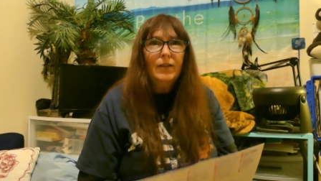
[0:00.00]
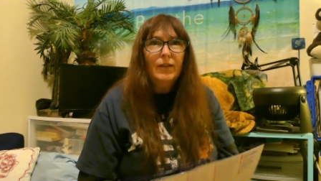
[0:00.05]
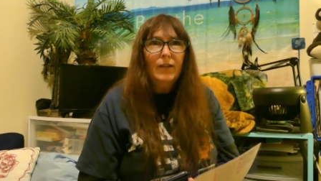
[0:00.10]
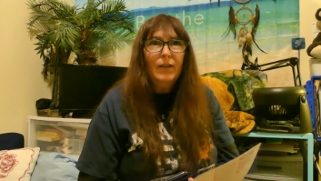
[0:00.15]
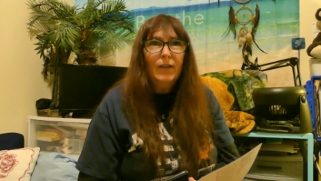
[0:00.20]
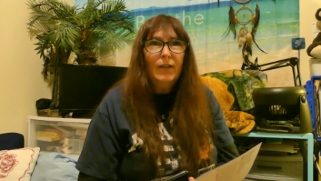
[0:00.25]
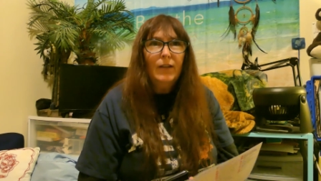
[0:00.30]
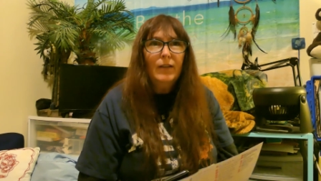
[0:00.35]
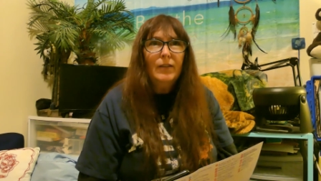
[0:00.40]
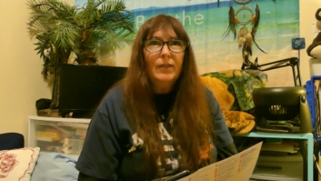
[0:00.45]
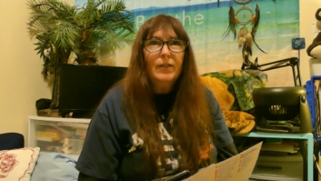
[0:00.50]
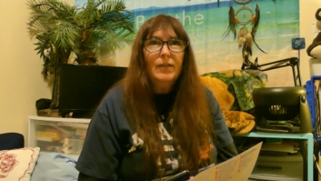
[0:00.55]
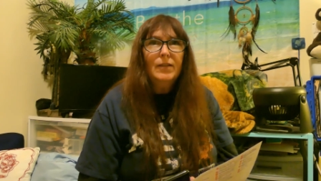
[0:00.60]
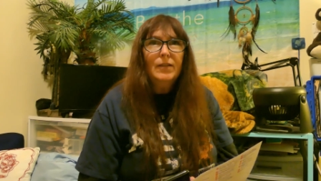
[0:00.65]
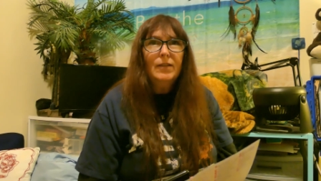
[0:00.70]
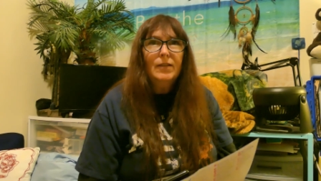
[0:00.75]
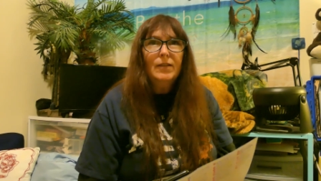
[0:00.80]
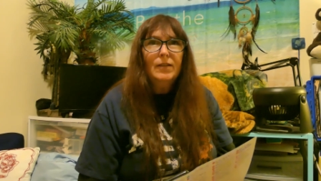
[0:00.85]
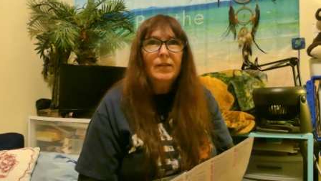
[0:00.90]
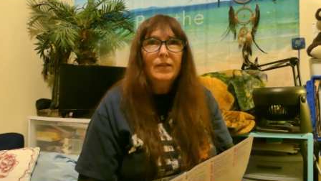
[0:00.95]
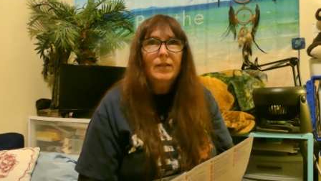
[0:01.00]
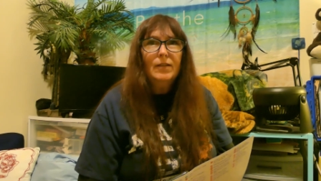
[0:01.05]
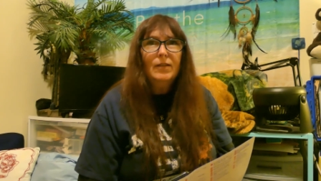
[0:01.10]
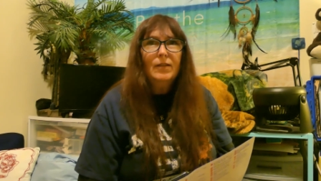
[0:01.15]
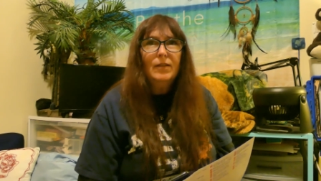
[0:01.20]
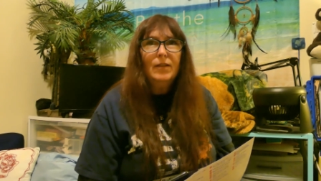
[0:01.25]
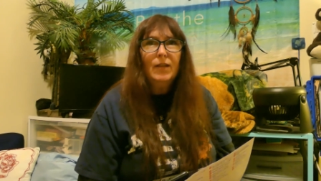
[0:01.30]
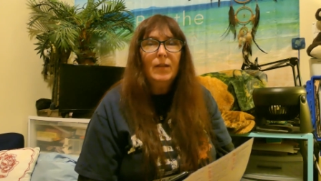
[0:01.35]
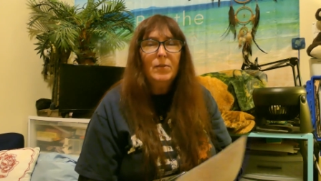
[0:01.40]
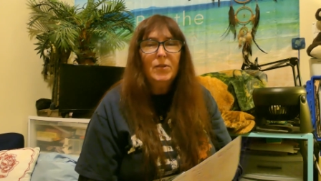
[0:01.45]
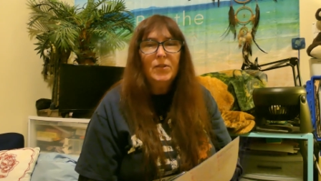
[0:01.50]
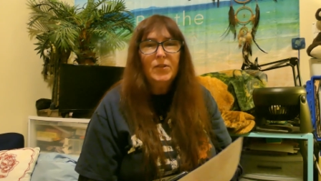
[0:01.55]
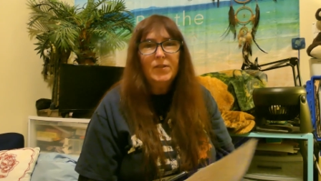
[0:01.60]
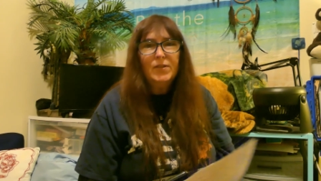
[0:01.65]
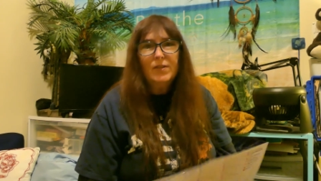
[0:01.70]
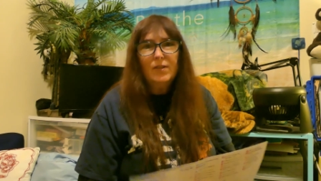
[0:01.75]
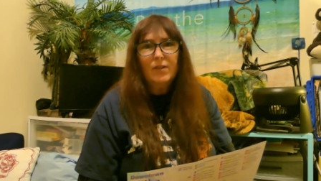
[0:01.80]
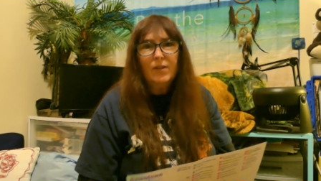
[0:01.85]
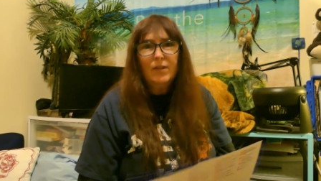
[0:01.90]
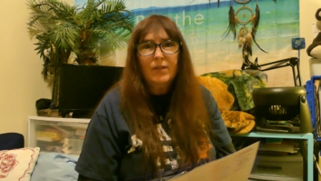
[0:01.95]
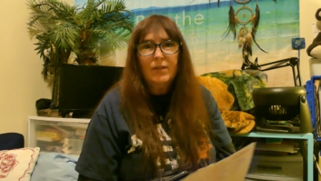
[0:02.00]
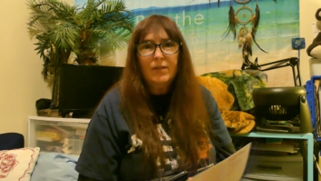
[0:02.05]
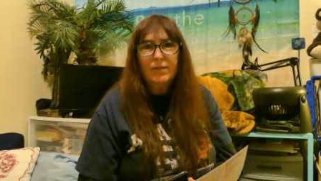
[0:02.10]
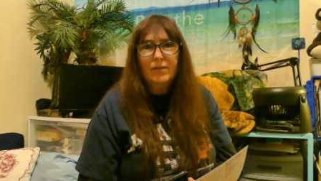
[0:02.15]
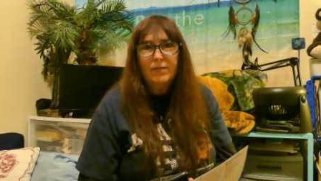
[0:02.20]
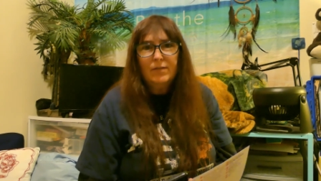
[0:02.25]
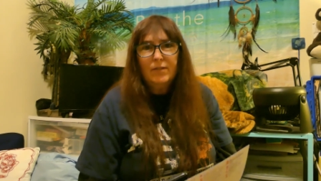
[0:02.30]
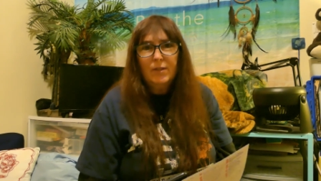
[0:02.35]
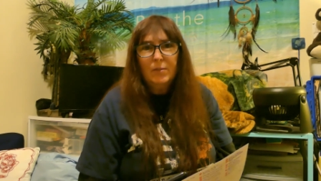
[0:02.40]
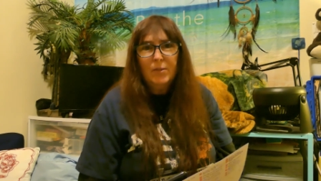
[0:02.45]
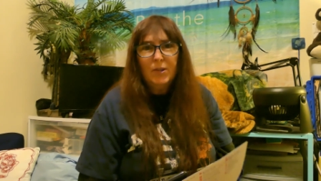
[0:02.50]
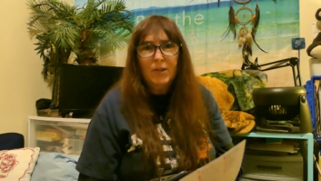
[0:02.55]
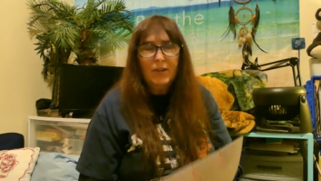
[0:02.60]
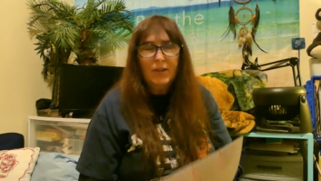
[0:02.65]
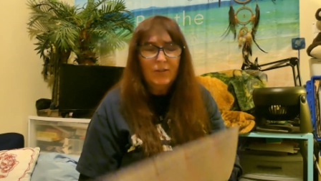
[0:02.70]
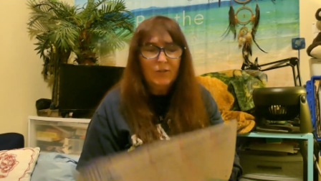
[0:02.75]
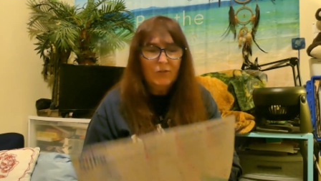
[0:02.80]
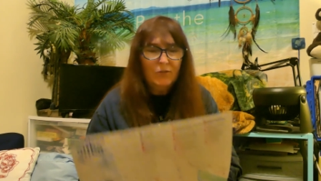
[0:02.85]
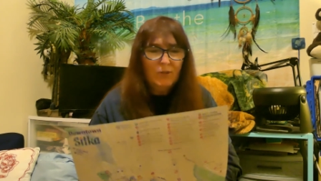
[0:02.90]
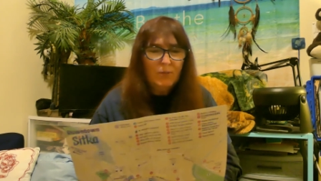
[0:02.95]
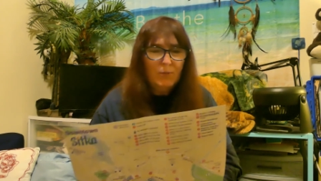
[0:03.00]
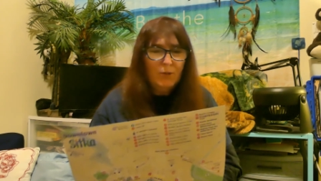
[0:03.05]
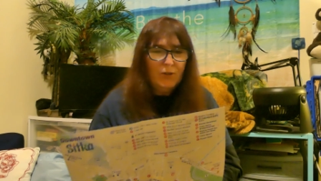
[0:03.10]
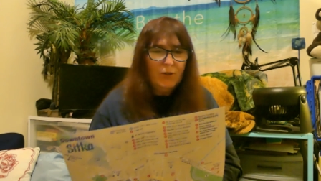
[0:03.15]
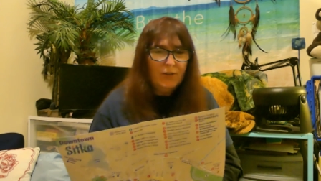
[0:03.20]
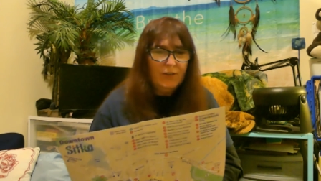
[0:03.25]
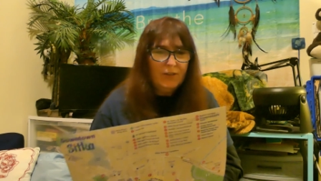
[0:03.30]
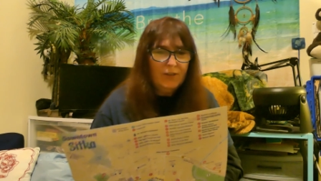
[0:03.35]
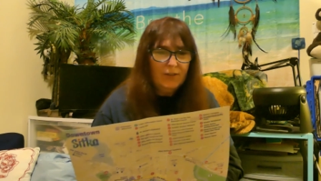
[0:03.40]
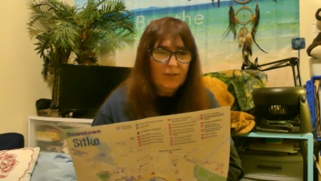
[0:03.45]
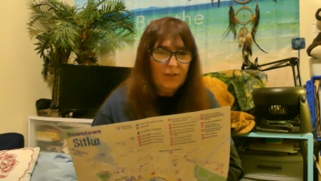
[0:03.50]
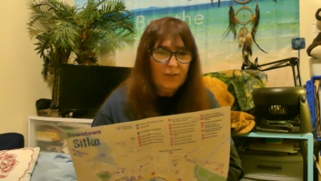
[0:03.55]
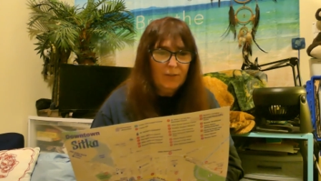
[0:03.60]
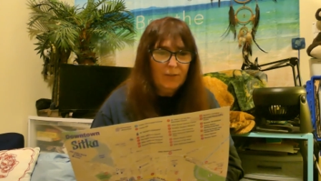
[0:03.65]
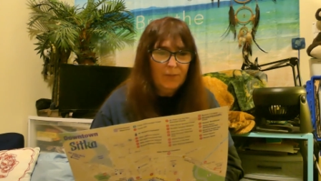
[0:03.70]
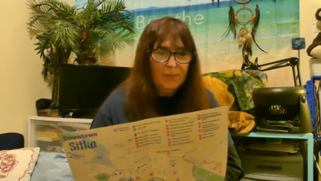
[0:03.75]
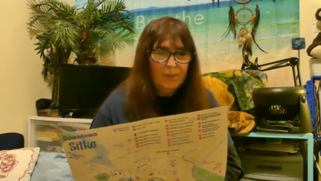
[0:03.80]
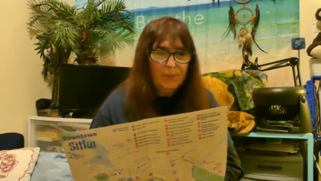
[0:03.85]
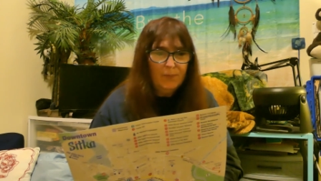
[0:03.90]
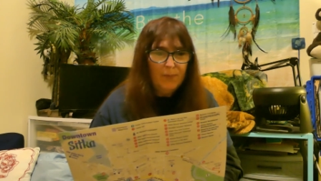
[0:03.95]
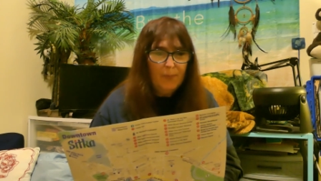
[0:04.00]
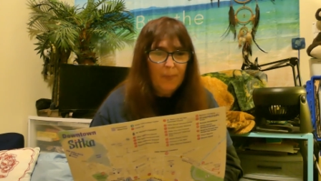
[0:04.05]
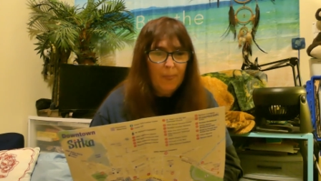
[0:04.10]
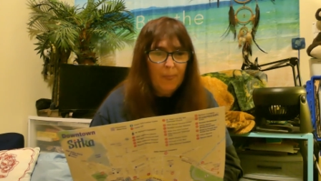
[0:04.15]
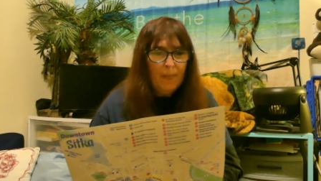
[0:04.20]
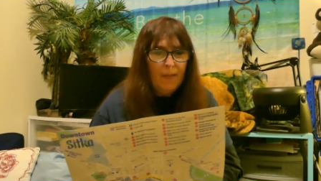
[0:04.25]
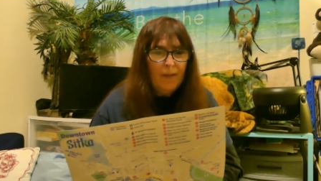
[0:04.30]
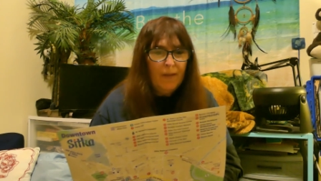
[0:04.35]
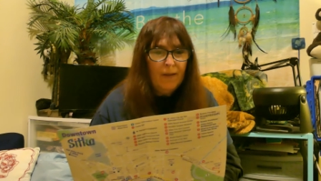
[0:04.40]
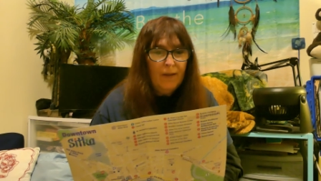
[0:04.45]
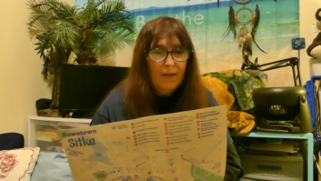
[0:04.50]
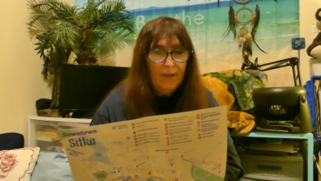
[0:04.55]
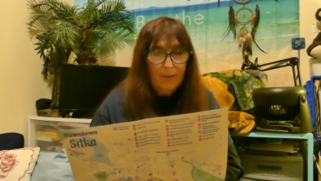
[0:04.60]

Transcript: And I'm just not a big history person, so.